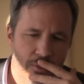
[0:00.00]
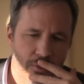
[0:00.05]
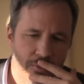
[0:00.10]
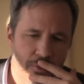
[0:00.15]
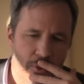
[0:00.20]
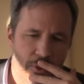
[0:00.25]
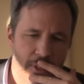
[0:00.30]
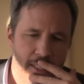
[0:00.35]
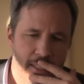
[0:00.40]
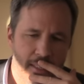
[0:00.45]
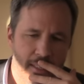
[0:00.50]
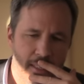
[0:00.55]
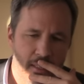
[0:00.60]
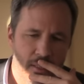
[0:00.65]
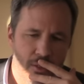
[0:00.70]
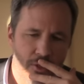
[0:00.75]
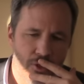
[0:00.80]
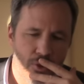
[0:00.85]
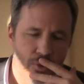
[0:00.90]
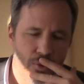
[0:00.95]
for
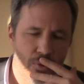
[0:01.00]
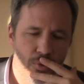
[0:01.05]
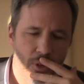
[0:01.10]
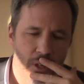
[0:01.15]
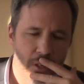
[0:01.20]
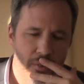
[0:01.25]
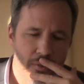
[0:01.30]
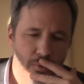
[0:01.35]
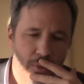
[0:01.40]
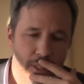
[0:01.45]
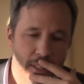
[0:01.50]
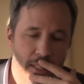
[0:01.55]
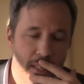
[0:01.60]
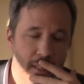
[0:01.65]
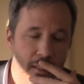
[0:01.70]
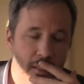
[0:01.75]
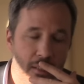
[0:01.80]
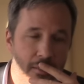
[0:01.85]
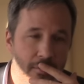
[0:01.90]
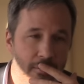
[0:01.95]
instance, Joe loves what I
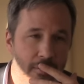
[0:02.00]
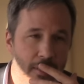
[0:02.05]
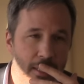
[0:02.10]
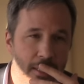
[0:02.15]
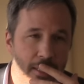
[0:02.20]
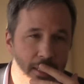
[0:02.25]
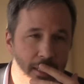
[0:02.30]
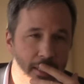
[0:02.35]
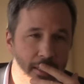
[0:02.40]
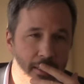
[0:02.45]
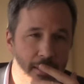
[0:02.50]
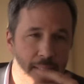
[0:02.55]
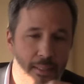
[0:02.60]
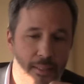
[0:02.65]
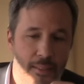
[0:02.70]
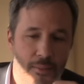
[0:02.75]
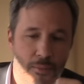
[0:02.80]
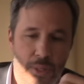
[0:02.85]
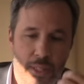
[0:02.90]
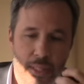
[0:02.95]
love, and and uh,
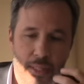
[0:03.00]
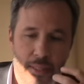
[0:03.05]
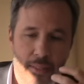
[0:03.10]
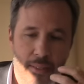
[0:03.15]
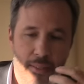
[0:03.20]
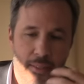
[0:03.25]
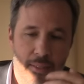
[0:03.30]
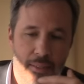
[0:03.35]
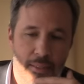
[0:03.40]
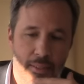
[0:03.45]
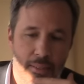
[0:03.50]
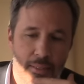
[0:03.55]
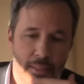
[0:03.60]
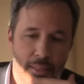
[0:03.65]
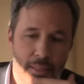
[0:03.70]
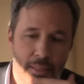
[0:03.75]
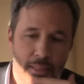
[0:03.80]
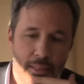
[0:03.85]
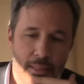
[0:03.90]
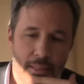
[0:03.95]
will. Uh,
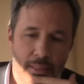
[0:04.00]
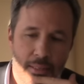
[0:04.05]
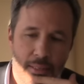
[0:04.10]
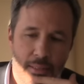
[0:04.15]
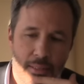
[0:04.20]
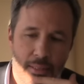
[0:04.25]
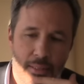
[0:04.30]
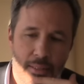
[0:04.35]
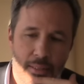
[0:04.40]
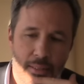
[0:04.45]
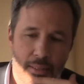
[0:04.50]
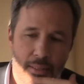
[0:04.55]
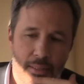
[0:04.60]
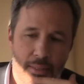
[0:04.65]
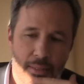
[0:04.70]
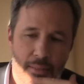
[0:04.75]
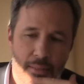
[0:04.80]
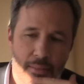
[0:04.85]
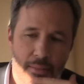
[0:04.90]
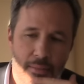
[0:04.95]

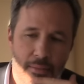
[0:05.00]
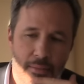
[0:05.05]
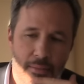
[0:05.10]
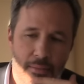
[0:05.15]
uh,